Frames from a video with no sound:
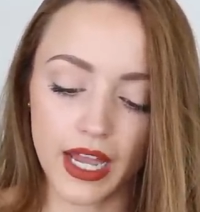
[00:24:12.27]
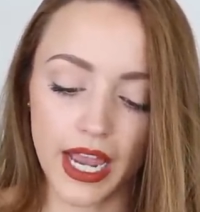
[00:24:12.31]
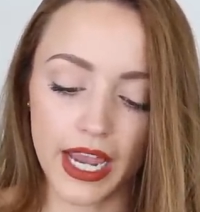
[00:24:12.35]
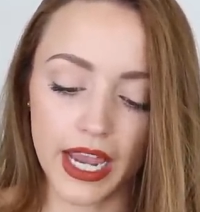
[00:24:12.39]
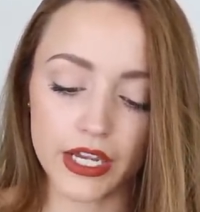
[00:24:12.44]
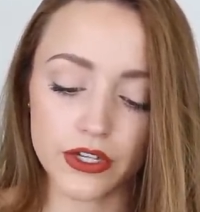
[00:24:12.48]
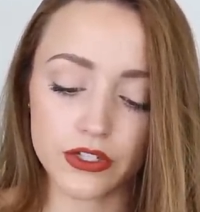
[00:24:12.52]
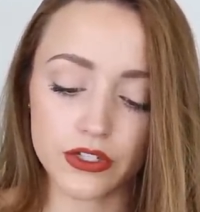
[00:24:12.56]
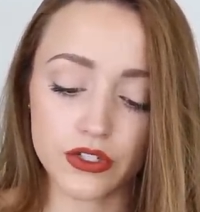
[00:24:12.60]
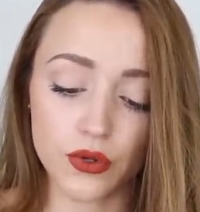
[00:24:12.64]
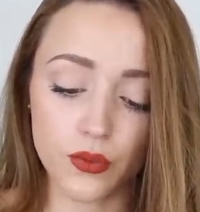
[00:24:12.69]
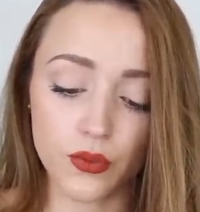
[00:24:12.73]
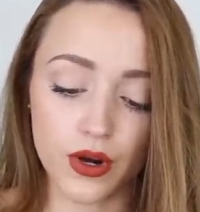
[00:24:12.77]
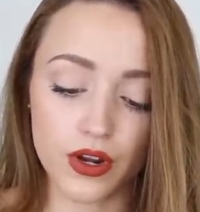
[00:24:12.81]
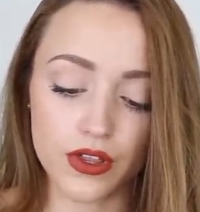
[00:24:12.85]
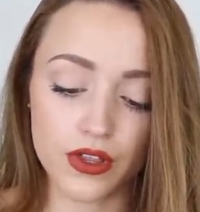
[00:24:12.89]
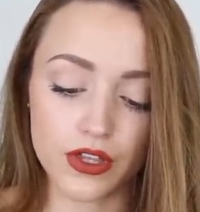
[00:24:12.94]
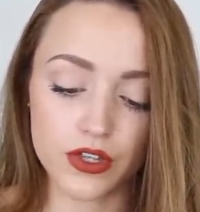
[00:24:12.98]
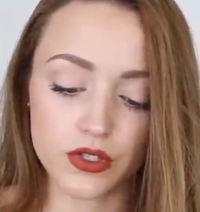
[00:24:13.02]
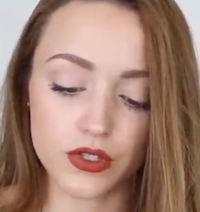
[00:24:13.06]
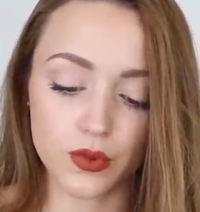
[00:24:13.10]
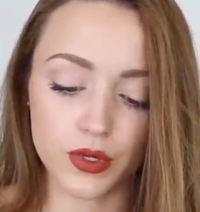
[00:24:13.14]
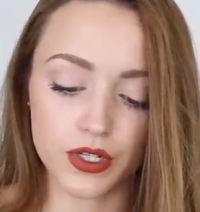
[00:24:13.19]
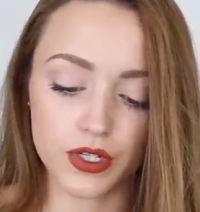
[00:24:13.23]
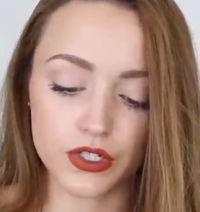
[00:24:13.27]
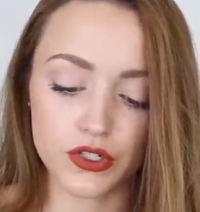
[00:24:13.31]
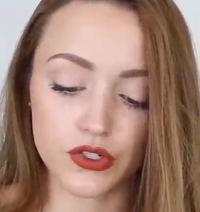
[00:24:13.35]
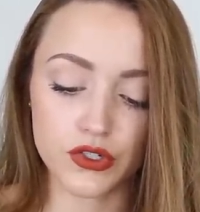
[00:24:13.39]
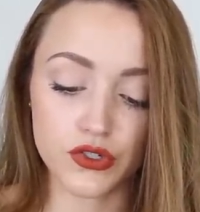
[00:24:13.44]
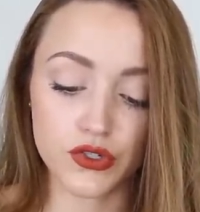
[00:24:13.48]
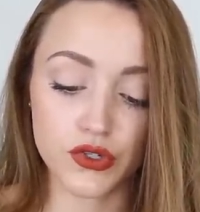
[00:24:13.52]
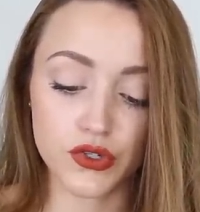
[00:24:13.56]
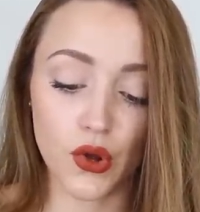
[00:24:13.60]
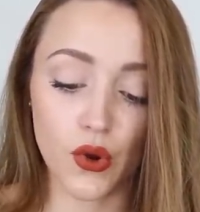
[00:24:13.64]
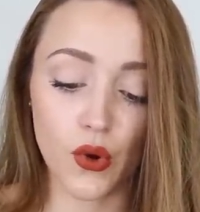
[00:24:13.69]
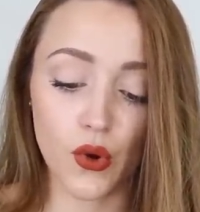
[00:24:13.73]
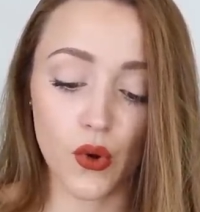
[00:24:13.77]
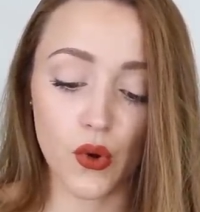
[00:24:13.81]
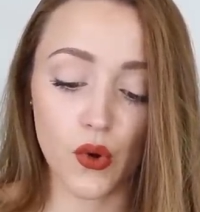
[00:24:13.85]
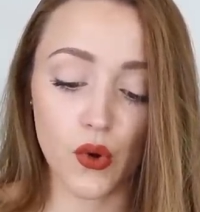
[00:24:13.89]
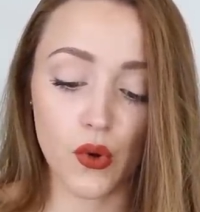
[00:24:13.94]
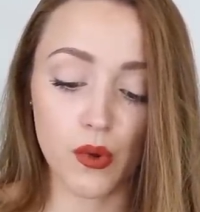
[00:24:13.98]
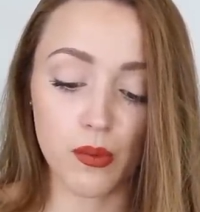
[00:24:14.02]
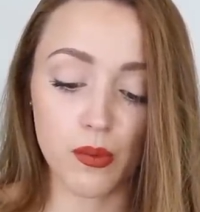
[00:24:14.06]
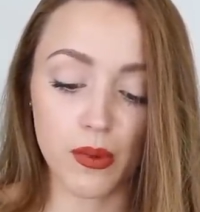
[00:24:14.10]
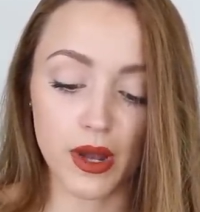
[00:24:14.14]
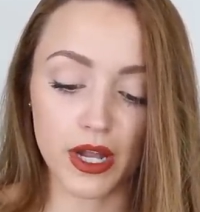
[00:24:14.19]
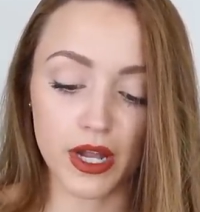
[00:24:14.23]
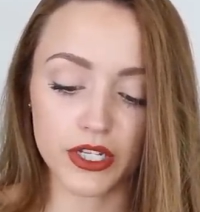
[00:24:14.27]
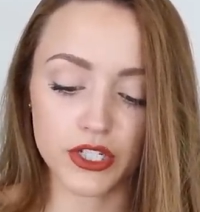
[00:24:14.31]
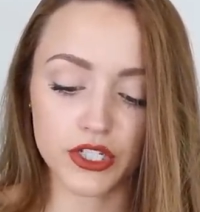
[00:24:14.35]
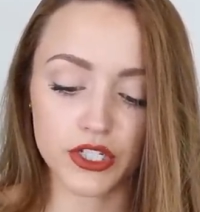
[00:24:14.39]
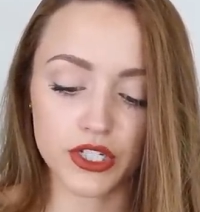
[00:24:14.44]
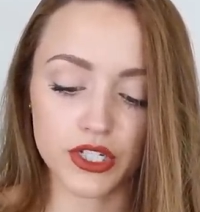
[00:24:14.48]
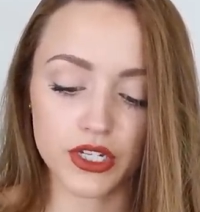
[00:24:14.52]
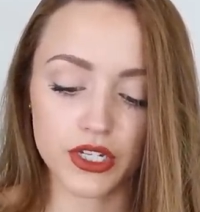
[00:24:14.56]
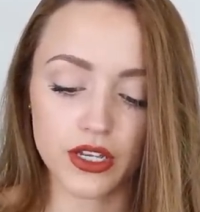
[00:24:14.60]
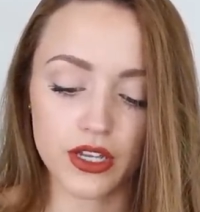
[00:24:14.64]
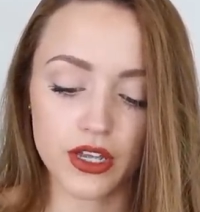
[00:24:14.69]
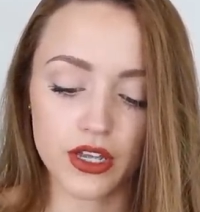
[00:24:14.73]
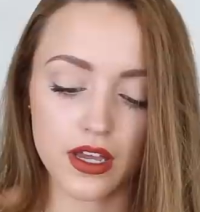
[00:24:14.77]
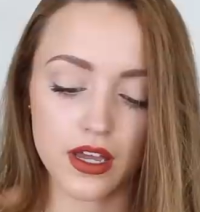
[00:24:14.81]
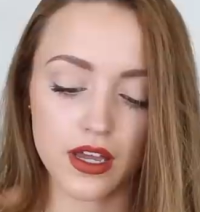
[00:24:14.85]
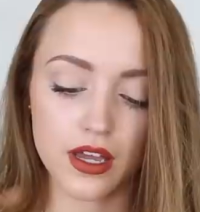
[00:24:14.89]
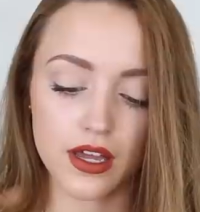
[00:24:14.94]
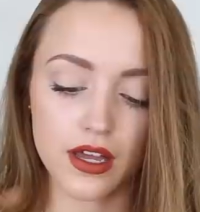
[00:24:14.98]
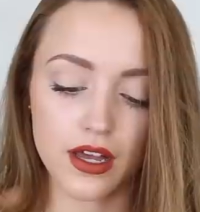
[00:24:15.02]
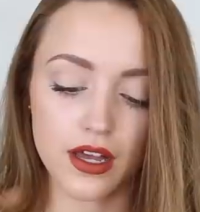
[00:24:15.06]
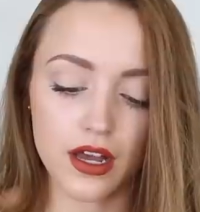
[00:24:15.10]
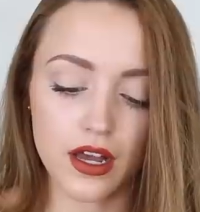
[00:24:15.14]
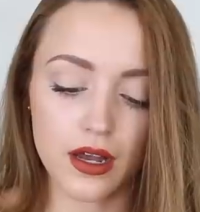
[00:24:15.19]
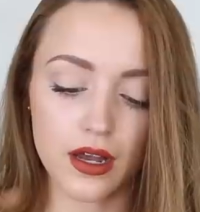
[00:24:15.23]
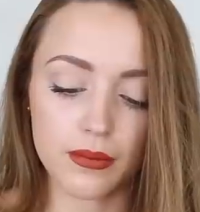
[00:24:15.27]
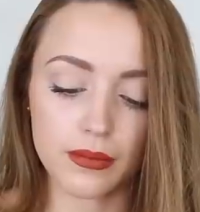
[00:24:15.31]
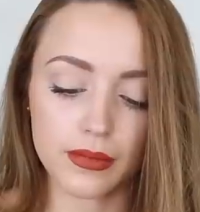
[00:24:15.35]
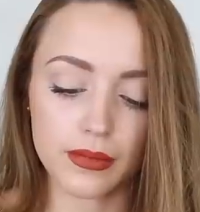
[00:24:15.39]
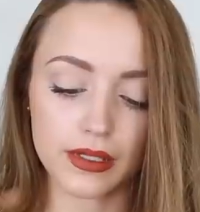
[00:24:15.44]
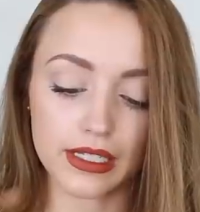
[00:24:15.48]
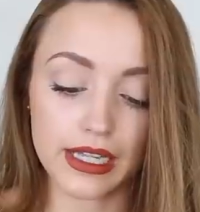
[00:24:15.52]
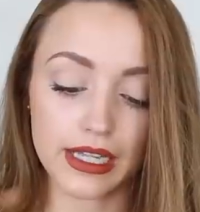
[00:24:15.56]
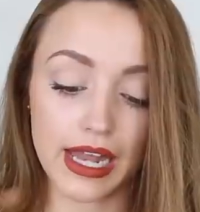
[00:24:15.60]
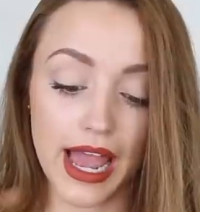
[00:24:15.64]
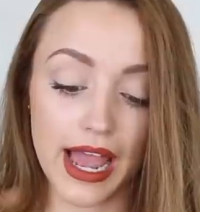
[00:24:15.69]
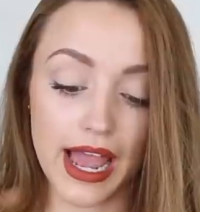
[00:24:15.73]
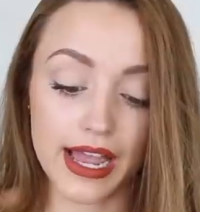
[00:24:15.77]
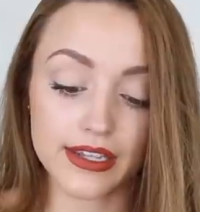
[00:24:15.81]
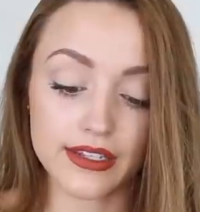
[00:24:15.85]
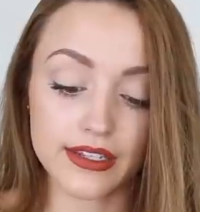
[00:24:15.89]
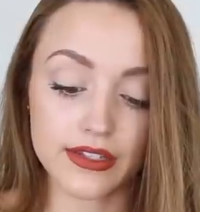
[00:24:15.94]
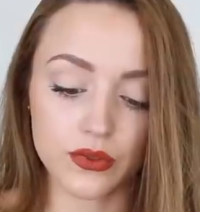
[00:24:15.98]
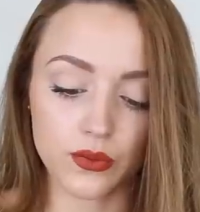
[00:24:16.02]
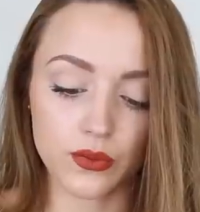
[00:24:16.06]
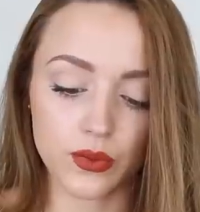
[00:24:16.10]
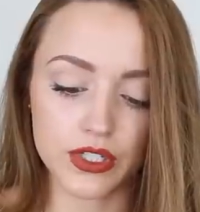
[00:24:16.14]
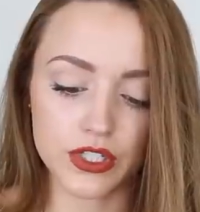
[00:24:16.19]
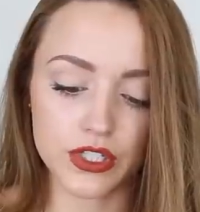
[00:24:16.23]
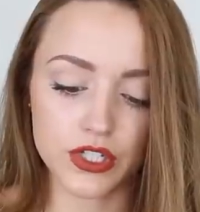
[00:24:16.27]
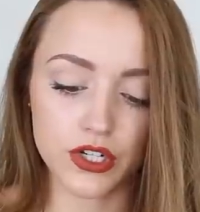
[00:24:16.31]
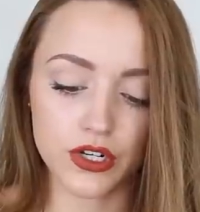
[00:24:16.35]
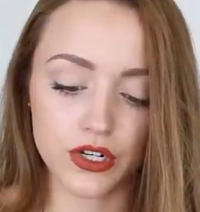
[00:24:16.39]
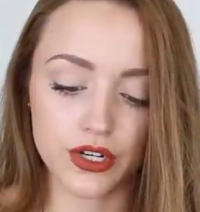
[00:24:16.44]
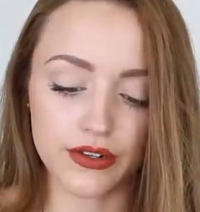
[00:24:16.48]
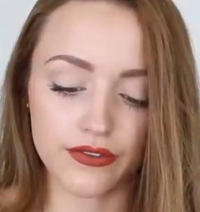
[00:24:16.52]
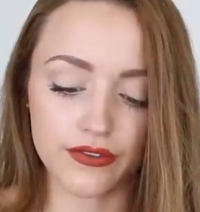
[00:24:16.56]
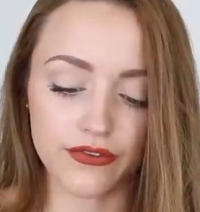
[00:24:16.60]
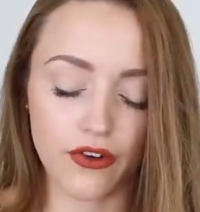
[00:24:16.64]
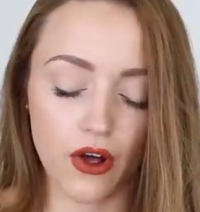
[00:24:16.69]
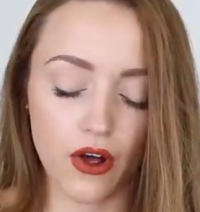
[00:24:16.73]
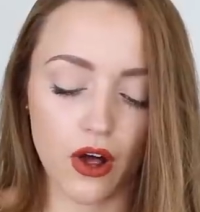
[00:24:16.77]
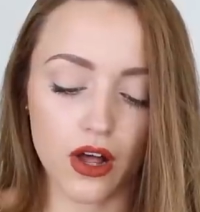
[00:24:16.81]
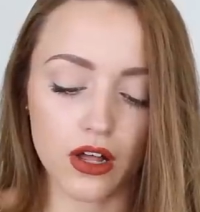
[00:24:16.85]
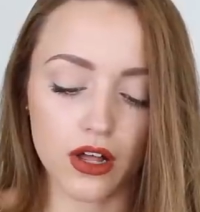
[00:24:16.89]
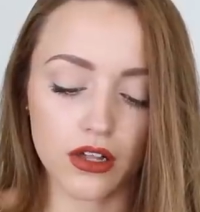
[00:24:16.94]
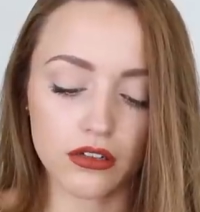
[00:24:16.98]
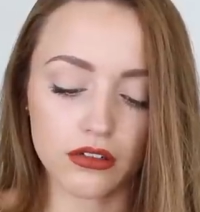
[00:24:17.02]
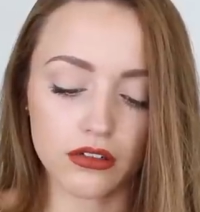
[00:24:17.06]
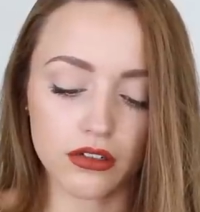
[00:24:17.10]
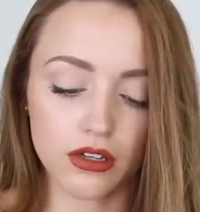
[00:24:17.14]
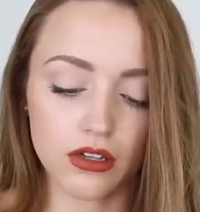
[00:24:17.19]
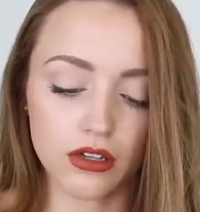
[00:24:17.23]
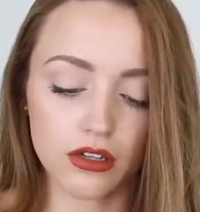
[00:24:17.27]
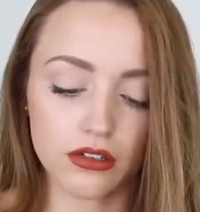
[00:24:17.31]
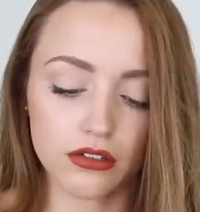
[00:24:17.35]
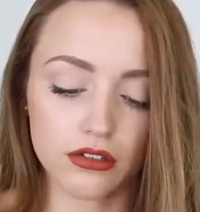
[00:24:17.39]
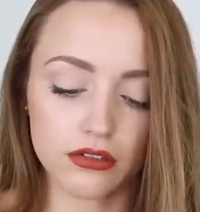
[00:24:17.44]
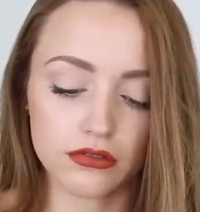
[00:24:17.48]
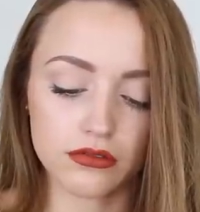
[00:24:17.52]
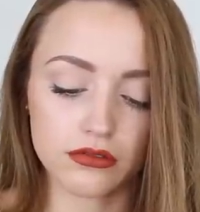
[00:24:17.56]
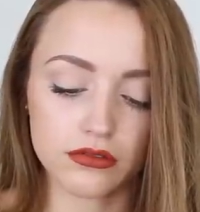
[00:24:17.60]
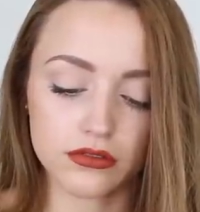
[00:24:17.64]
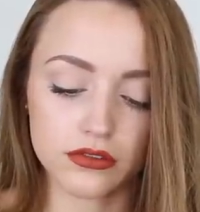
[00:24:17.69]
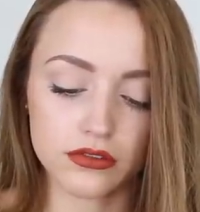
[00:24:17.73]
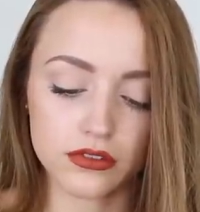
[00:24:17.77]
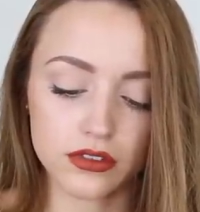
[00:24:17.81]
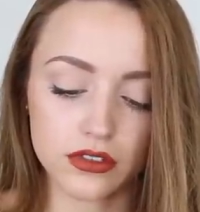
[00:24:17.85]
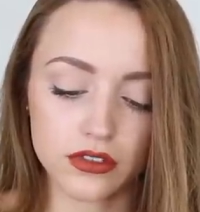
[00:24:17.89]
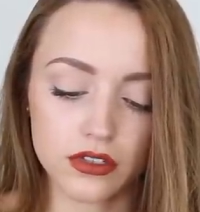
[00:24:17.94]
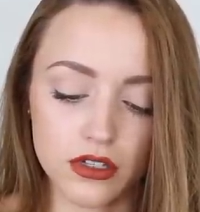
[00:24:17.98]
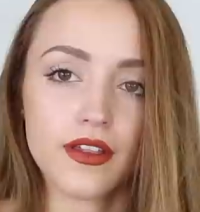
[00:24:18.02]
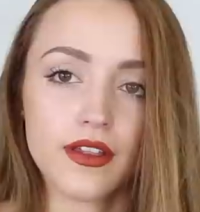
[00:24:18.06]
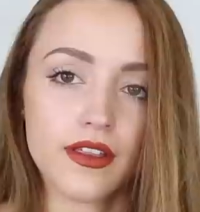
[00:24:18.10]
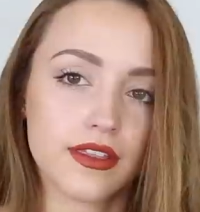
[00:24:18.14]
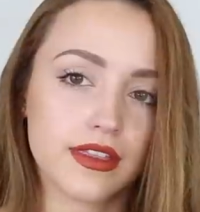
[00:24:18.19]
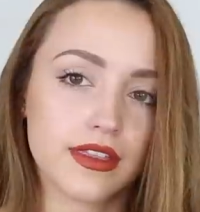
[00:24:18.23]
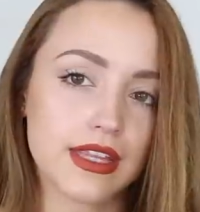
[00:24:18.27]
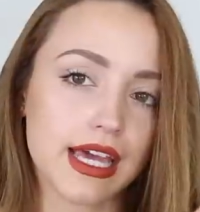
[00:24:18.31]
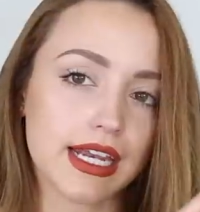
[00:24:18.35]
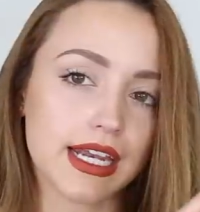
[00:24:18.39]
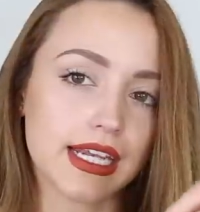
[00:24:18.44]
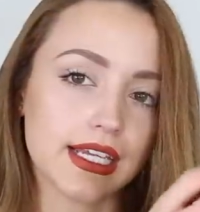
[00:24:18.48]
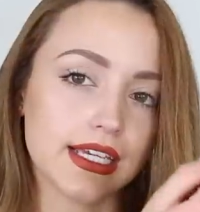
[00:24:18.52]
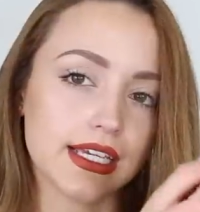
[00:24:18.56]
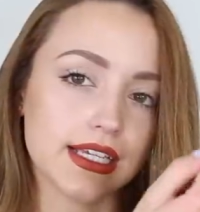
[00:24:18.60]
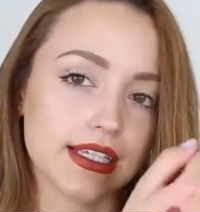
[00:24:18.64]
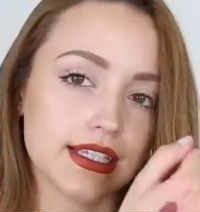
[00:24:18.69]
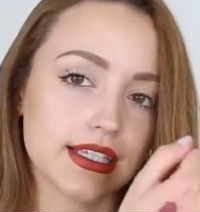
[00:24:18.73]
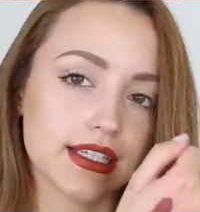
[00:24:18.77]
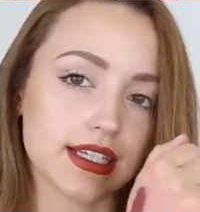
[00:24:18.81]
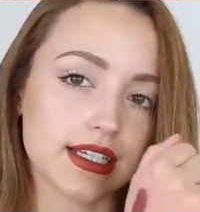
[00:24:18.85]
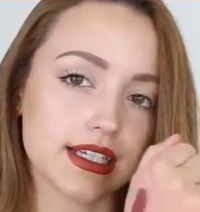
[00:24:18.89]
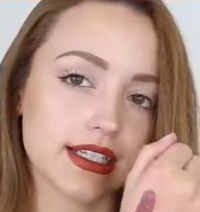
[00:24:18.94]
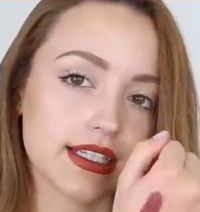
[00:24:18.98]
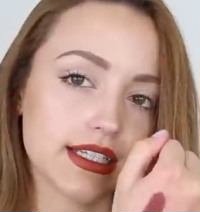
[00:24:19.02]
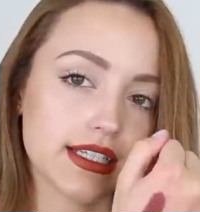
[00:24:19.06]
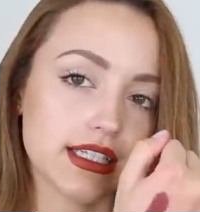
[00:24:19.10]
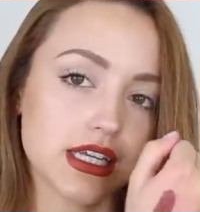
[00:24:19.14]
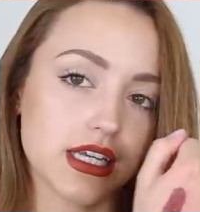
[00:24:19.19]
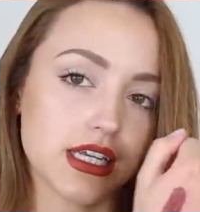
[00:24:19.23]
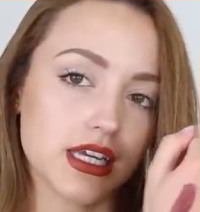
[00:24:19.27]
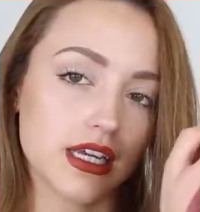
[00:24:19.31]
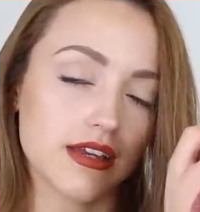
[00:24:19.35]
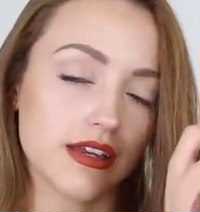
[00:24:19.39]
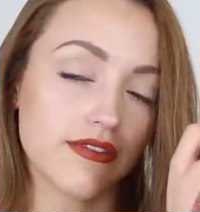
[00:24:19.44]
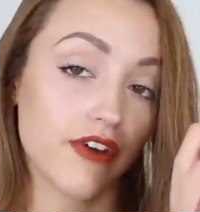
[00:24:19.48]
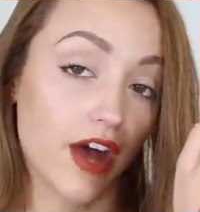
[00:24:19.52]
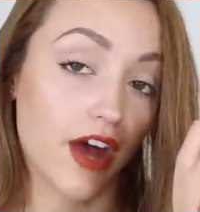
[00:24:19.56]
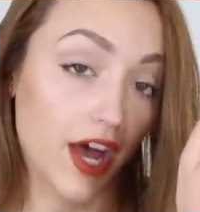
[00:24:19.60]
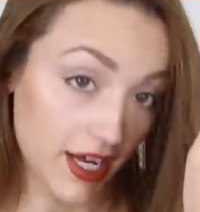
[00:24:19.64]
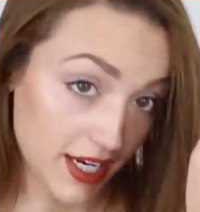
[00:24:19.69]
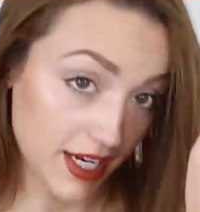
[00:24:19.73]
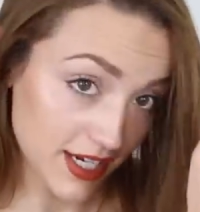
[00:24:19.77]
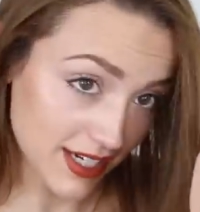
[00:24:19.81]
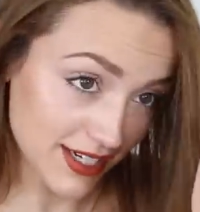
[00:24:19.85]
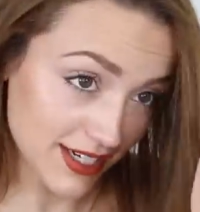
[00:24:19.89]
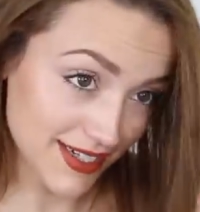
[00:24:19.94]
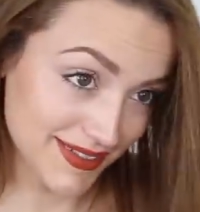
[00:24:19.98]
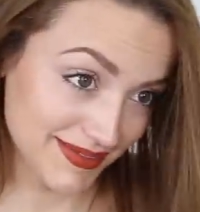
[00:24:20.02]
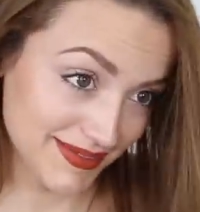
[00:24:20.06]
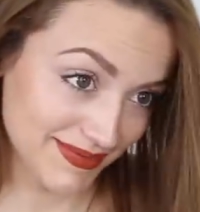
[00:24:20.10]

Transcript: I used to wear this one so much um, last winter and fall. Oh, that is Divine.